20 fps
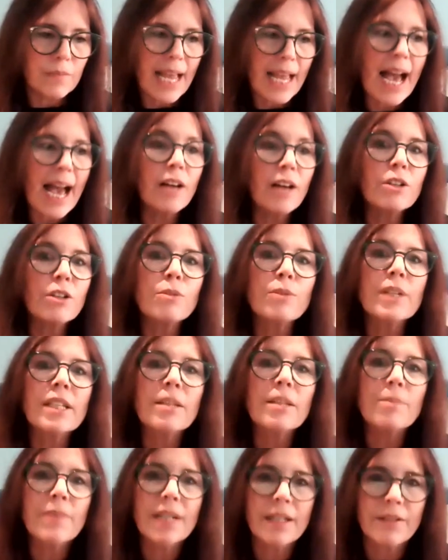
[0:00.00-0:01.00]

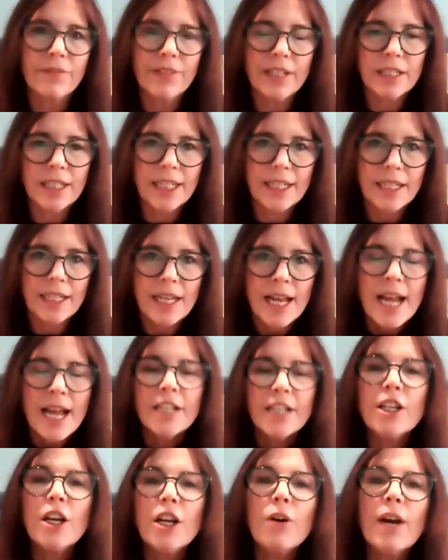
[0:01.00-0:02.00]
algorithmic feeling,
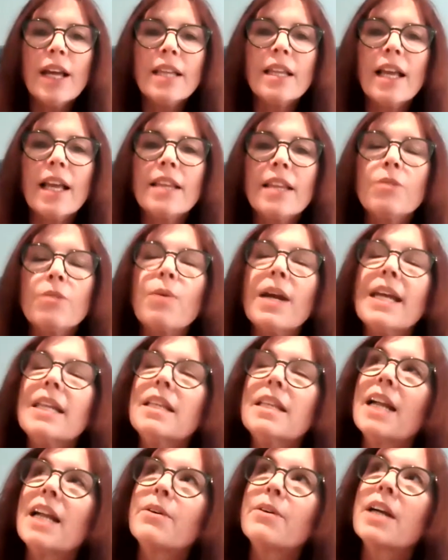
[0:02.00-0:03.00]
and the way
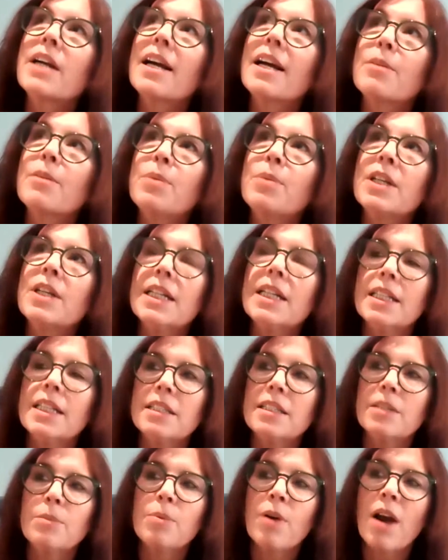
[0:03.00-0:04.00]
that I would kind of put it
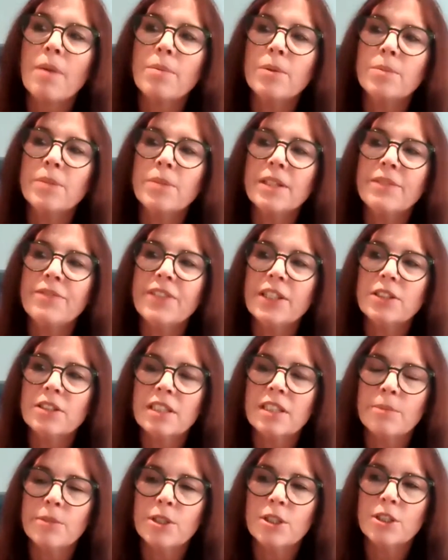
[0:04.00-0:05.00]
is it probably felt
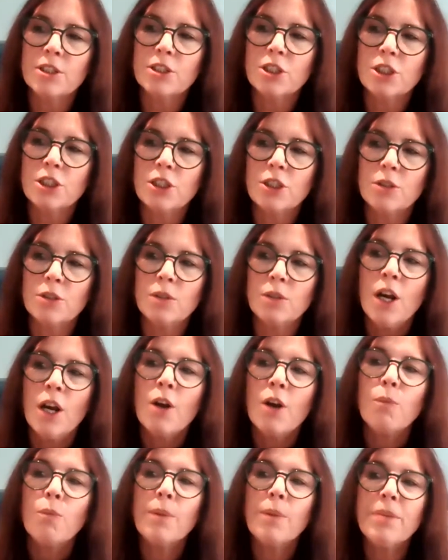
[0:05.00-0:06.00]
similar to
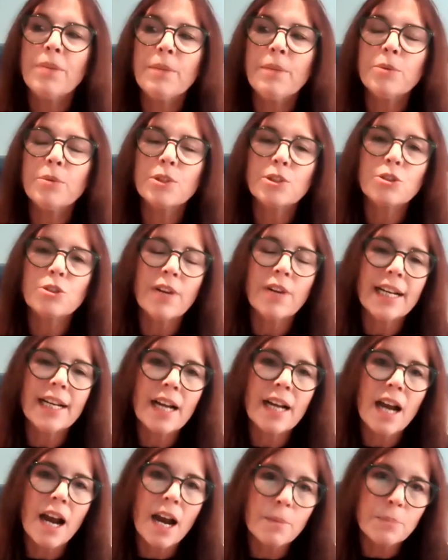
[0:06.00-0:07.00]
when people were
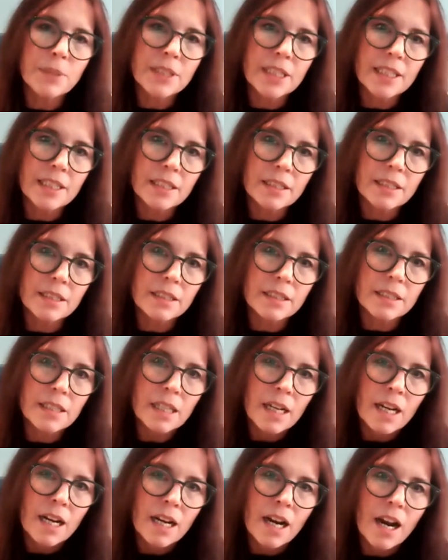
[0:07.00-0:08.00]
trading options
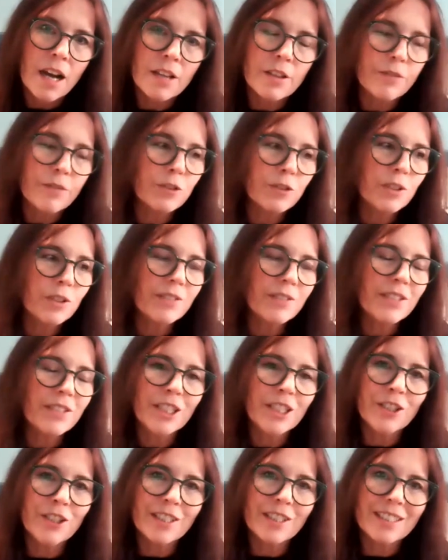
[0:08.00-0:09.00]
on the floor of the
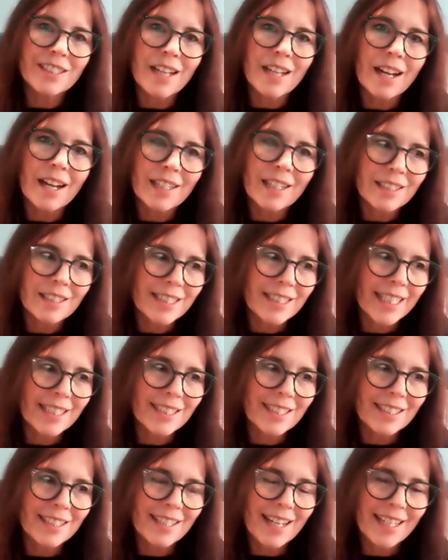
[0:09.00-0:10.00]
New York Stock
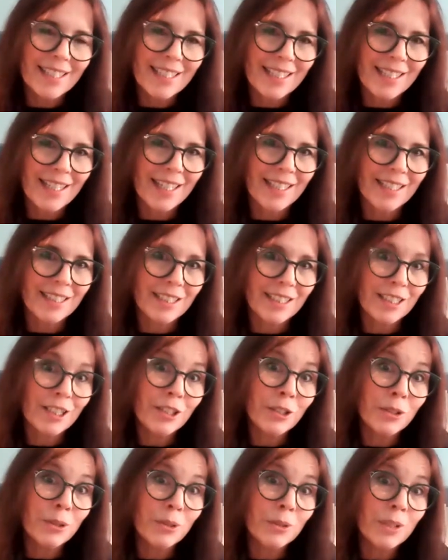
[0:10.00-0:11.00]
Exchange in
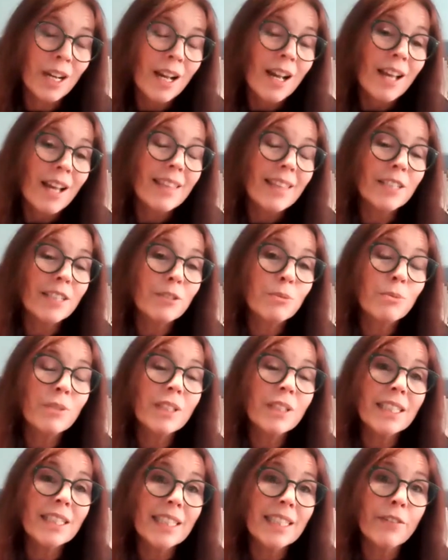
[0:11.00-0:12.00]
1982. That's
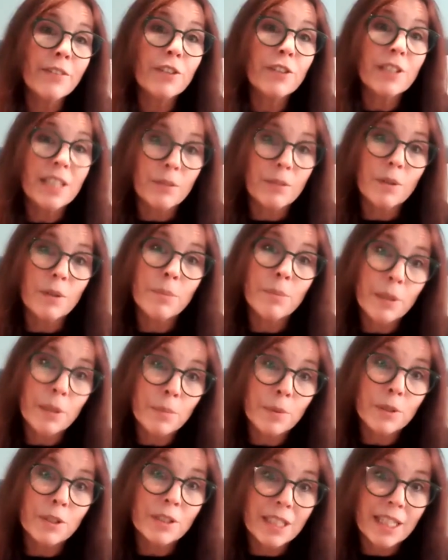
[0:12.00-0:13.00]
really different than when
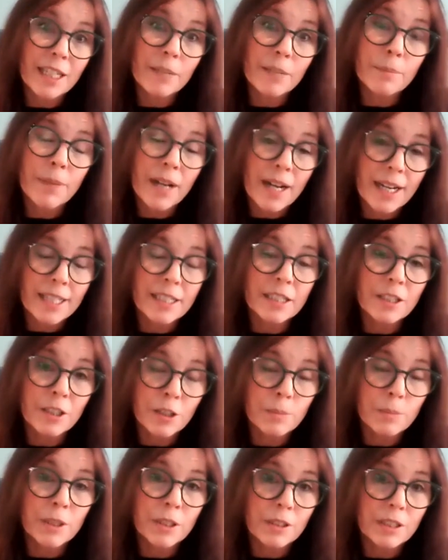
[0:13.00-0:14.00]
people are sitting behind a
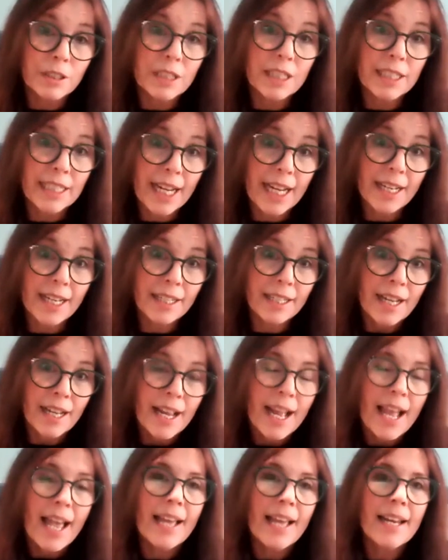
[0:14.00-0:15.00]
terminal today.
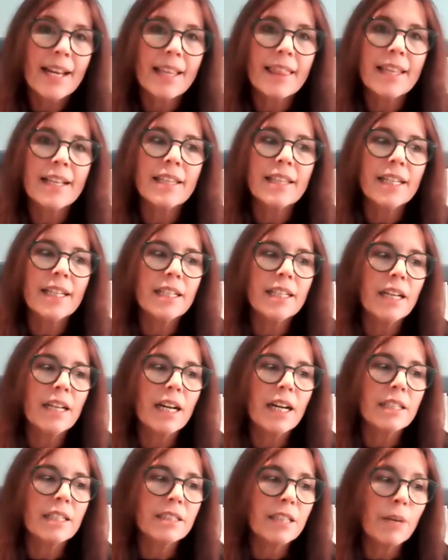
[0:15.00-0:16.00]
And I think that
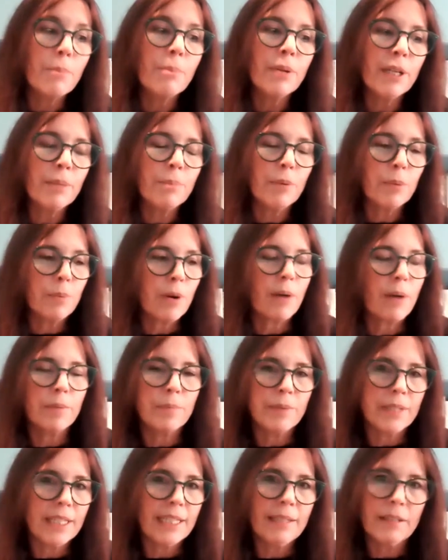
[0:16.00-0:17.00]
some people
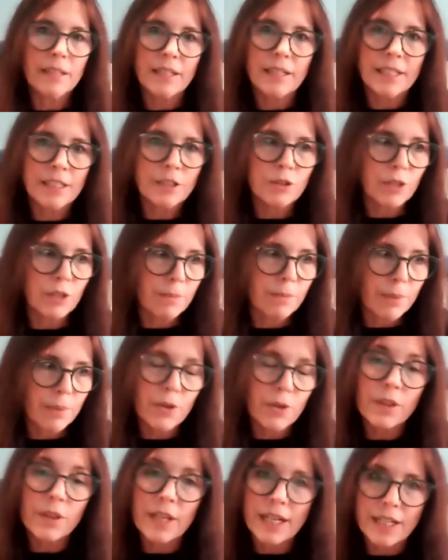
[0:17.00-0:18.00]
probably enjoyed
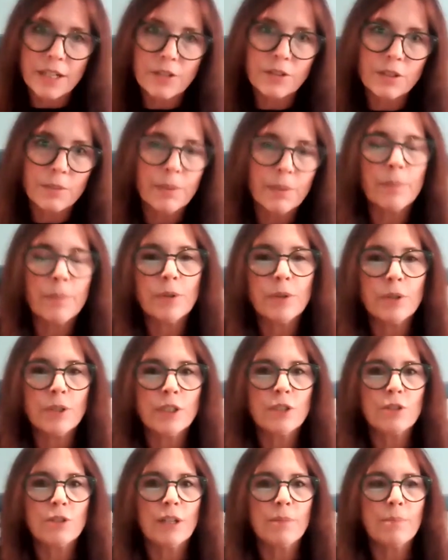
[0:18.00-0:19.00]
both. I know some people who
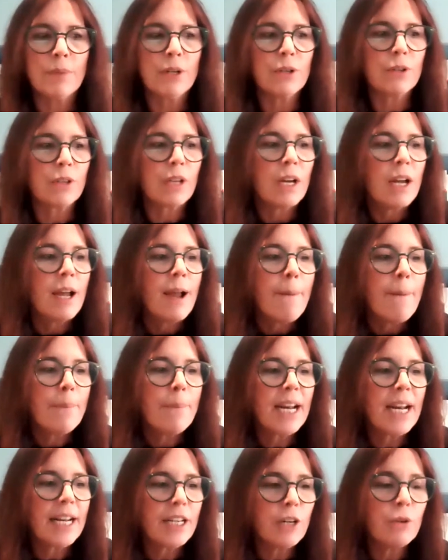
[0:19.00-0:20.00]
enjoyed both,
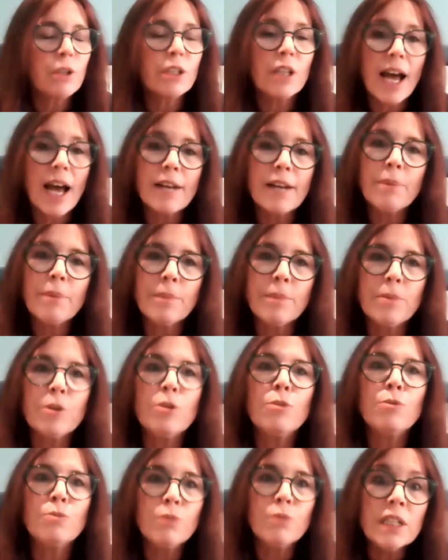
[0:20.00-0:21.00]
but I know a lot of people
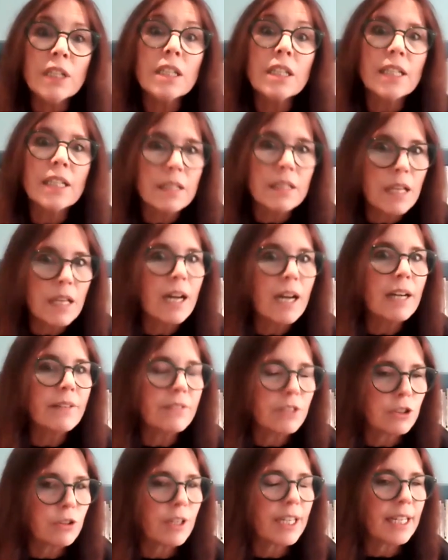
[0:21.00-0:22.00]
who really
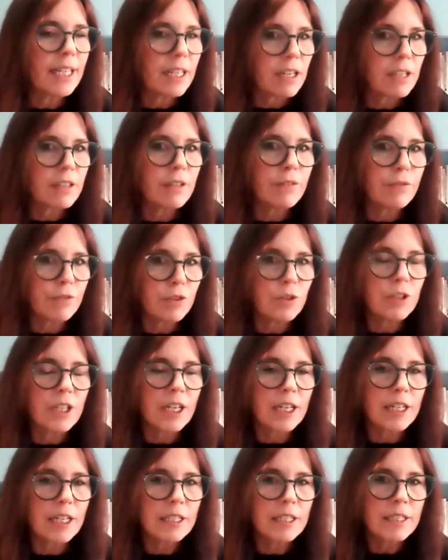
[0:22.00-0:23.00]
love trading on the
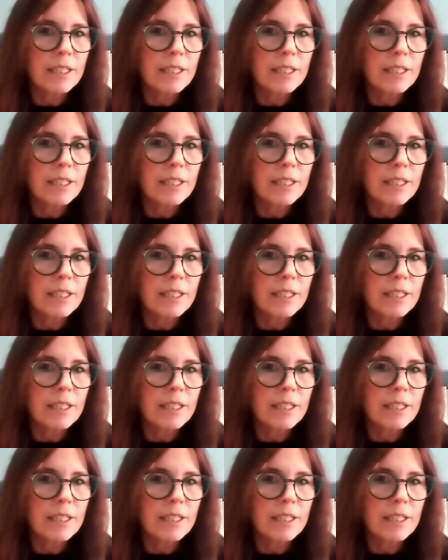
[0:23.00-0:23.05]
floor,